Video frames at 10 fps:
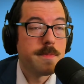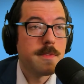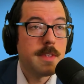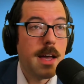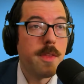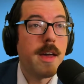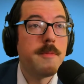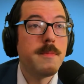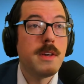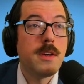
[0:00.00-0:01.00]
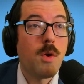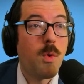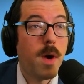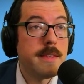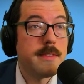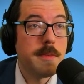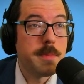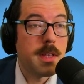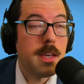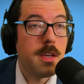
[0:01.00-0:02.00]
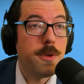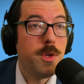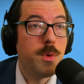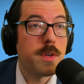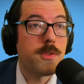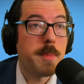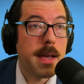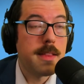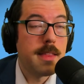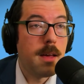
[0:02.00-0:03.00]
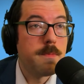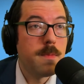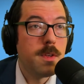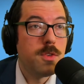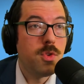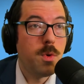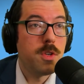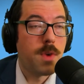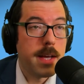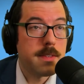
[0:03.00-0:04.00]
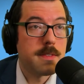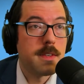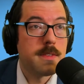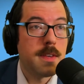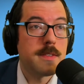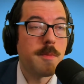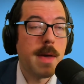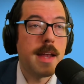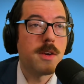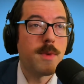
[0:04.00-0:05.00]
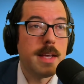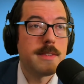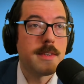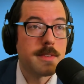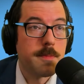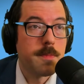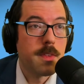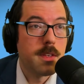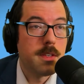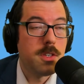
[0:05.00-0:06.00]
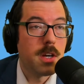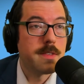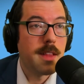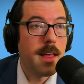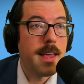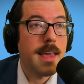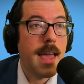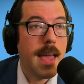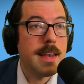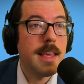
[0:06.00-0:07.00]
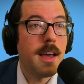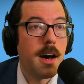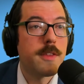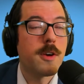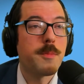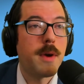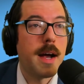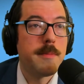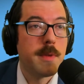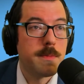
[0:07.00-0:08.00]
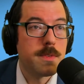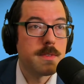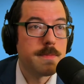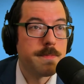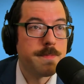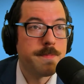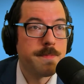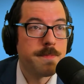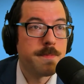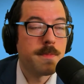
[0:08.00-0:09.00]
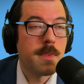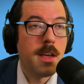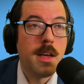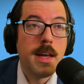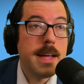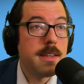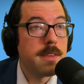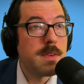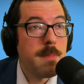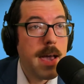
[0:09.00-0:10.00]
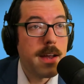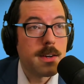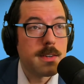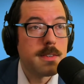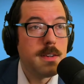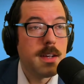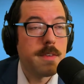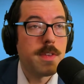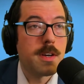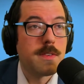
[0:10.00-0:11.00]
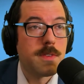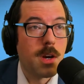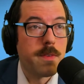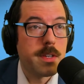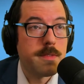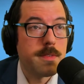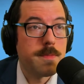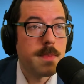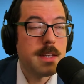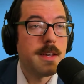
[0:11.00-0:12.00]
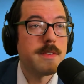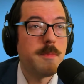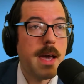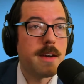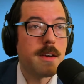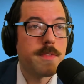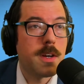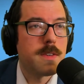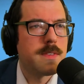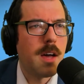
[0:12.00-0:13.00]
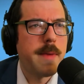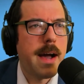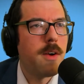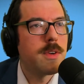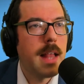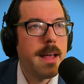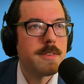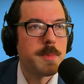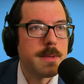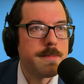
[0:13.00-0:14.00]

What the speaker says: Tell them, quite simply, you expect them to address systematic racism just like any other problems. It doesn't matter if they're conservative. It doesn't matter if they're somehow Klansmen.